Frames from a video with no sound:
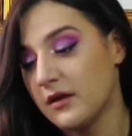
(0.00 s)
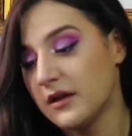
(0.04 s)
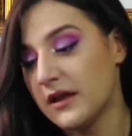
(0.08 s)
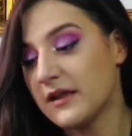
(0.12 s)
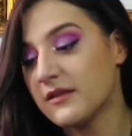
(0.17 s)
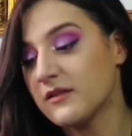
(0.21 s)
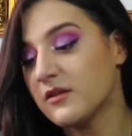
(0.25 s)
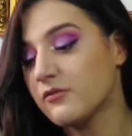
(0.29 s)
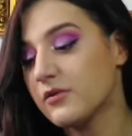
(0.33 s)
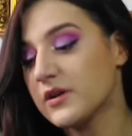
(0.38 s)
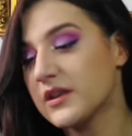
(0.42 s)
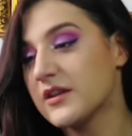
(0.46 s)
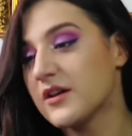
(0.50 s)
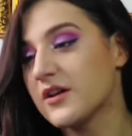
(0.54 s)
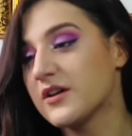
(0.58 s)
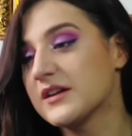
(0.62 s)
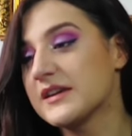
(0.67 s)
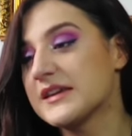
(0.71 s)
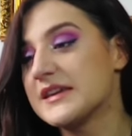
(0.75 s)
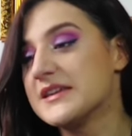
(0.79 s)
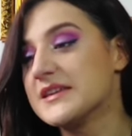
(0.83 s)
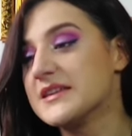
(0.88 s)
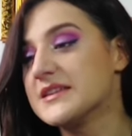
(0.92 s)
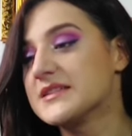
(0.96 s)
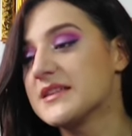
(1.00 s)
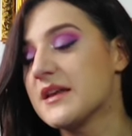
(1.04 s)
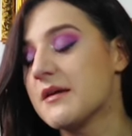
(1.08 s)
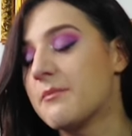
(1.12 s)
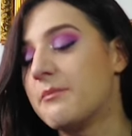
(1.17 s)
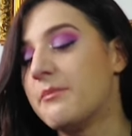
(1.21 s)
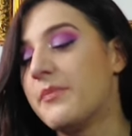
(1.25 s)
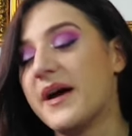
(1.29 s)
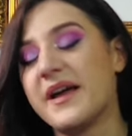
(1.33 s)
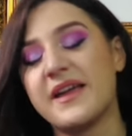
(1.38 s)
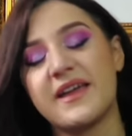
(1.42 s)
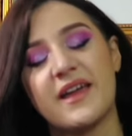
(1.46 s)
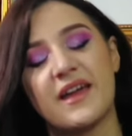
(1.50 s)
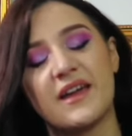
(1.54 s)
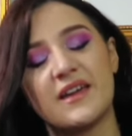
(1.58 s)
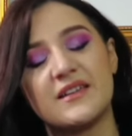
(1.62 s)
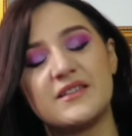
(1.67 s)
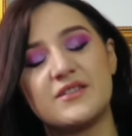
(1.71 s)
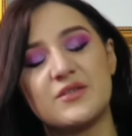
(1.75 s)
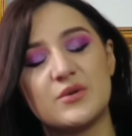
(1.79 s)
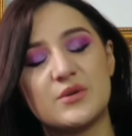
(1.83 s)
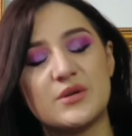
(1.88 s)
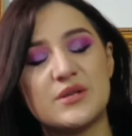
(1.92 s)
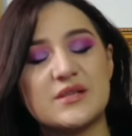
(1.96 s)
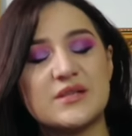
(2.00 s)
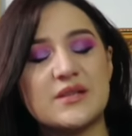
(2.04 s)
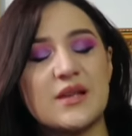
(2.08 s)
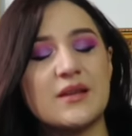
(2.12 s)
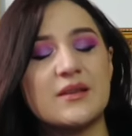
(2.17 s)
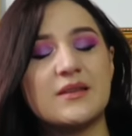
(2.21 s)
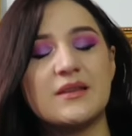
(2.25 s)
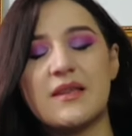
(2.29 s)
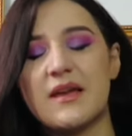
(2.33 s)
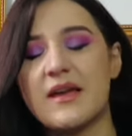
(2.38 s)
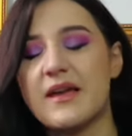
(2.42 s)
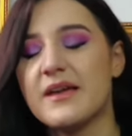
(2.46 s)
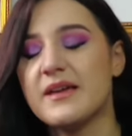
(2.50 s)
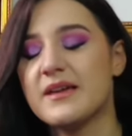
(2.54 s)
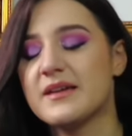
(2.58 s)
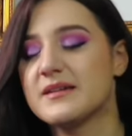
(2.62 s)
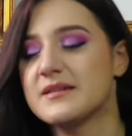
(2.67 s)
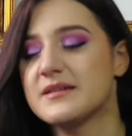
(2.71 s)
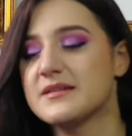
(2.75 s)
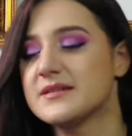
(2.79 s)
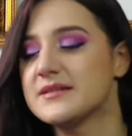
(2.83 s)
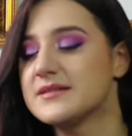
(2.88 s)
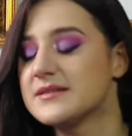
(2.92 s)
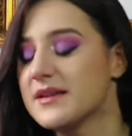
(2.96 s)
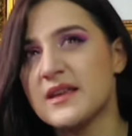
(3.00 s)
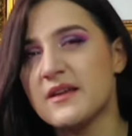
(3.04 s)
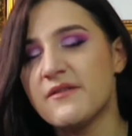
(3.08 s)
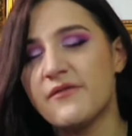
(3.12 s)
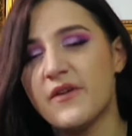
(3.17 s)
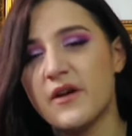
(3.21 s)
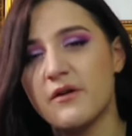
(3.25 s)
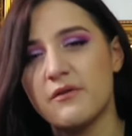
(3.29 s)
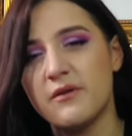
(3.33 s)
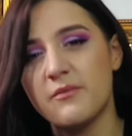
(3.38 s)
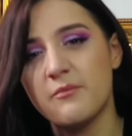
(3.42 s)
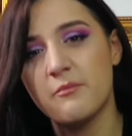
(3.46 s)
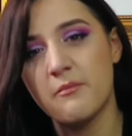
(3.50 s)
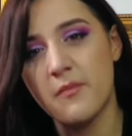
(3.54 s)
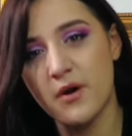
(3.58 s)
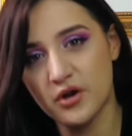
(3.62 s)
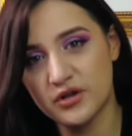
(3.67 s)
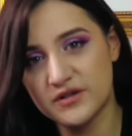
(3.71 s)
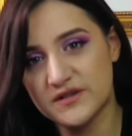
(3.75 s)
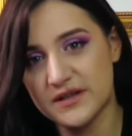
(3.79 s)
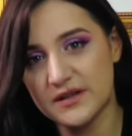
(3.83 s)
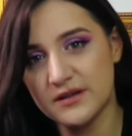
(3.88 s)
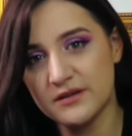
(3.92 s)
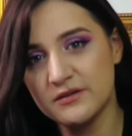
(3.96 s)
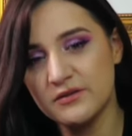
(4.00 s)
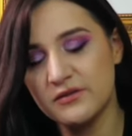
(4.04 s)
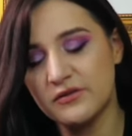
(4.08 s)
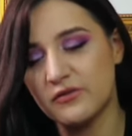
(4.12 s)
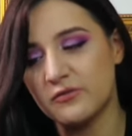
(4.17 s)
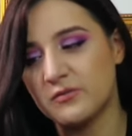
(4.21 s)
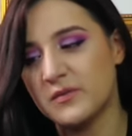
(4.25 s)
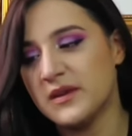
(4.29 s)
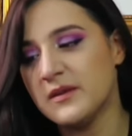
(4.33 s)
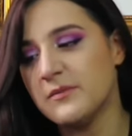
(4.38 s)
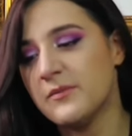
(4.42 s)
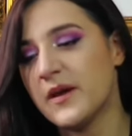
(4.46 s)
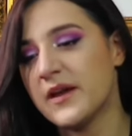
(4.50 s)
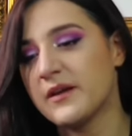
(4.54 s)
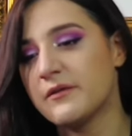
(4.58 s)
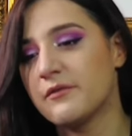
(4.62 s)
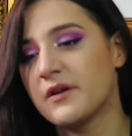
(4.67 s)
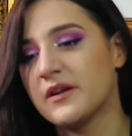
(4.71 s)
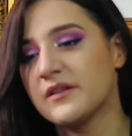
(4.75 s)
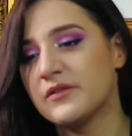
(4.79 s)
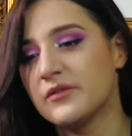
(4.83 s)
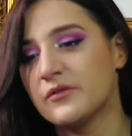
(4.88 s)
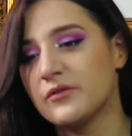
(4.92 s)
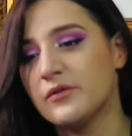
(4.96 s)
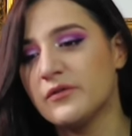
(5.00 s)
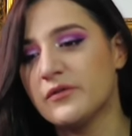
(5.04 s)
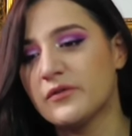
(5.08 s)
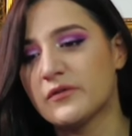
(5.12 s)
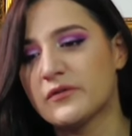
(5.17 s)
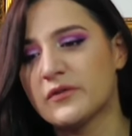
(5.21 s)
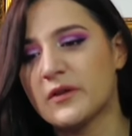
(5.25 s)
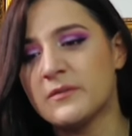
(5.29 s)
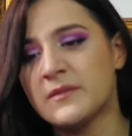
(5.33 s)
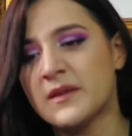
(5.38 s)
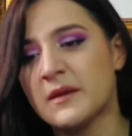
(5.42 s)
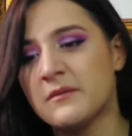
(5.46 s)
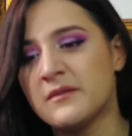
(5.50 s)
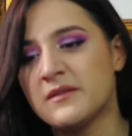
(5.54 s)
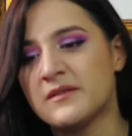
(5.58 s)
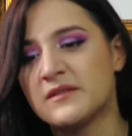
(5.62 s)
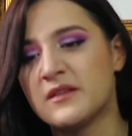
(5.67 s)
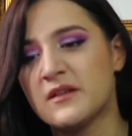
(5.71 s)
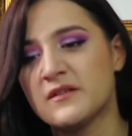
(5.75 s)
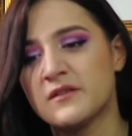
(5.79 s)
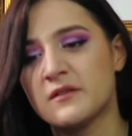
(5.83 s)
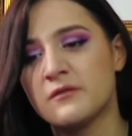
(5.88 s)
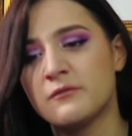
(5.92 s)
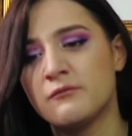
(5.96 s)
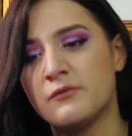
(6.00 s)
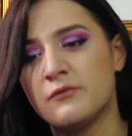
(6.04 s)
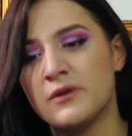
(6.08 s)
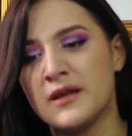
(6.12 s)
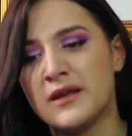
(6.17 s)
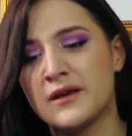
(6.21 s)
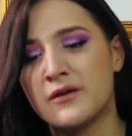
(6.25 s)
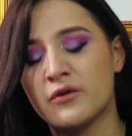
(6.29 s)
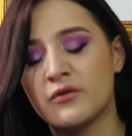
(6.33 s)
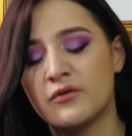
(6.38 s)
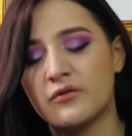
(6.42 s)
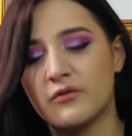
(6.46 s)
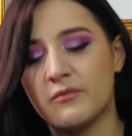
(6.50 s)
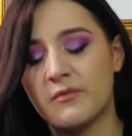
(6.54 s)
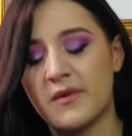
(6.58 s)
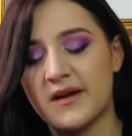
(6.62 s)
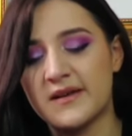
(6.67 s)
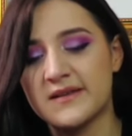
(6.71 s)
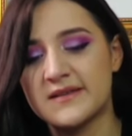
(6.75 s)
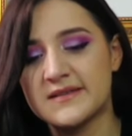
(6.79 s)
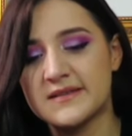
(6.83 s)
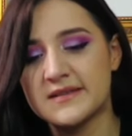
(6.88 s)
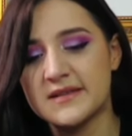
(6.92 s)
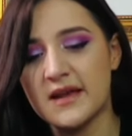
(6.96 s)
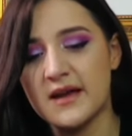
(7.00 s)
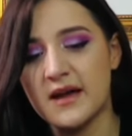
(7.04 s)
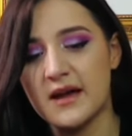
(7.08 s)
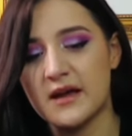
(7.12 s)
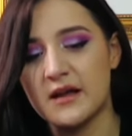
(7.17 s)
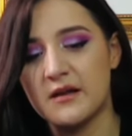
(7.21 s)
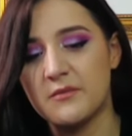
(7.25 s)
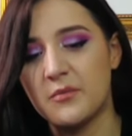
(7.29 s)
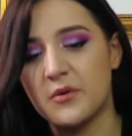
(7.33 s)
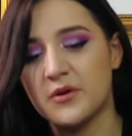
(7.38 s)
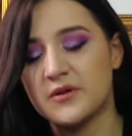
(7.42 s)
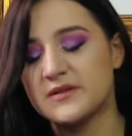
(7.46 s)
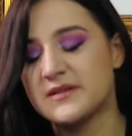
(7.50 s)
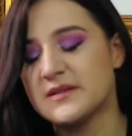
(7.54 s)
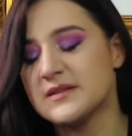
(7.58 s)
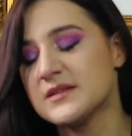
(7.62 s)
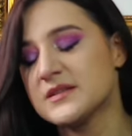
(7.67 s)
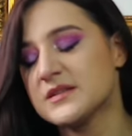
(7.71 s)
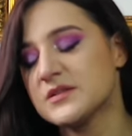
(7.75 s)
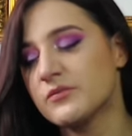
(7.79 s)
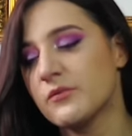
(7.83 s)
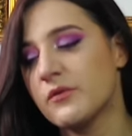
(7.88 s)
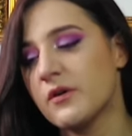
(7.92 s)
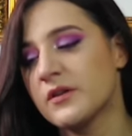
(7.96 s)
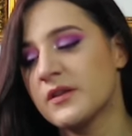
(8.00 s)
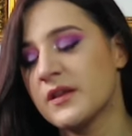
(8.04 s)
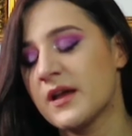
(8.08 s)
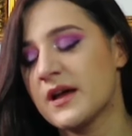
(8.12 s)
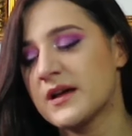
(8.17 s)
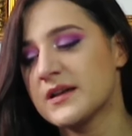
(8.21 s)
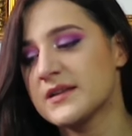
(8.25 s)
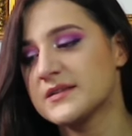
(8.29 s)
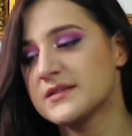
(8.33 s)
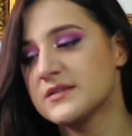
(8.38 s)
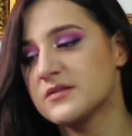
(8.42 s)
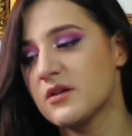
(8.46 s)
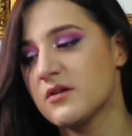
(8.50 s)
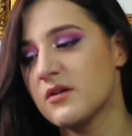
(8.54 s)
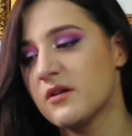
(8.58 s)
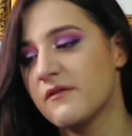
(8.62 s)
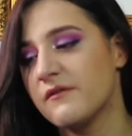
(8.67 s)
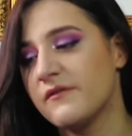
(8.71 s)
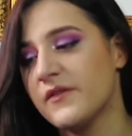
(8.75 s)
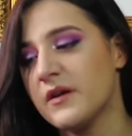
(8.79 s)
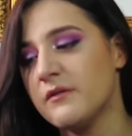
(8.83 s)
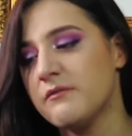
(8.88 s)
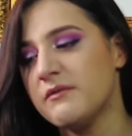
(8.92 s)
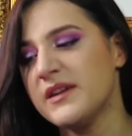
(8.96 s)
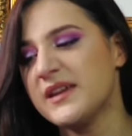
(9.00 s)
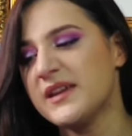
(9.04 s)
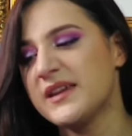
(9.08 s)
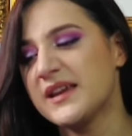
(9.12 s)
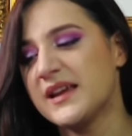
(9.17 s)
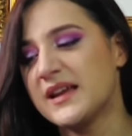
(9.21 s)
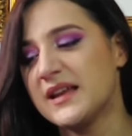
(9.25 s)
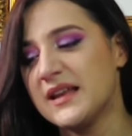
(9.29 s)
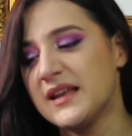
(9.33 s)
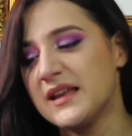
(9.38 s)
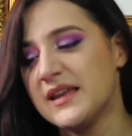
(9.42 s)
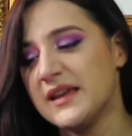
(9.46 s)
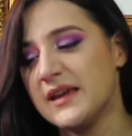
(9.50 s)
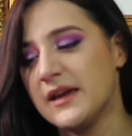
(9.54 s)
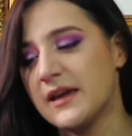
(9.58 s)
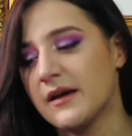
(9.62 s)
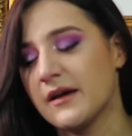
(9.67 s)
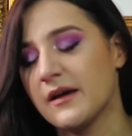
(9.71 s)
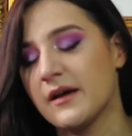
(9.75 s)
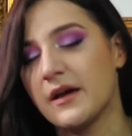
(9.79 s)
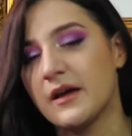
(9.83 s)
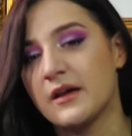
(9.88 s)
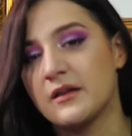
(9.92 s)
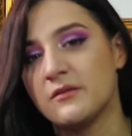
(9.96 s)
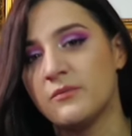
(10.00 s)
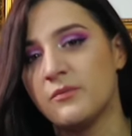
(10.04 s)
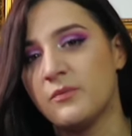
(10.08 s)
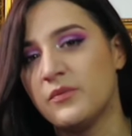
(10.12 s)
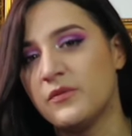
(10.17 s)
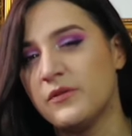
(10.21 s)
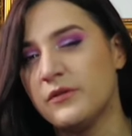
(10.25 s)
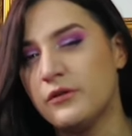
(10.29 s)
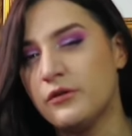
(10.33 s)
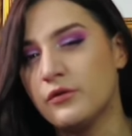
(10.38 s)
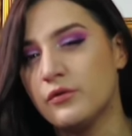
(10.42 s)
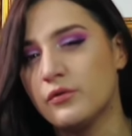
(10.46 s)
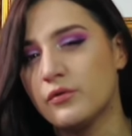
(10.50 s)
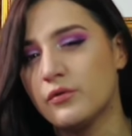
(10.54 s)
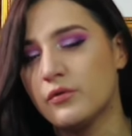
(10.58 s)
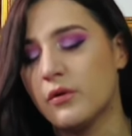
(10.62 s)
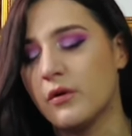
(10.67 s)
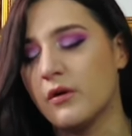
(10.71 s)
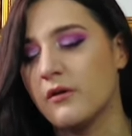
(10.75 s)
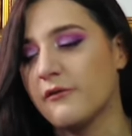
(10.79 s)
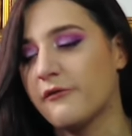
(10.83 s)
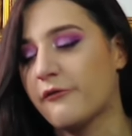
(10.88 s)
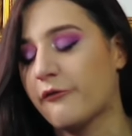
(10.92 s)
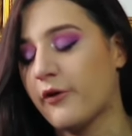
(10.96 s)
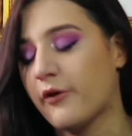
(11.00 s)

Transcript: And the winner is Byredo Sundays. Uh, very modern to me Byredo, so sometimes it doesn't really go to my style, but this one has a very clear and pure fragrance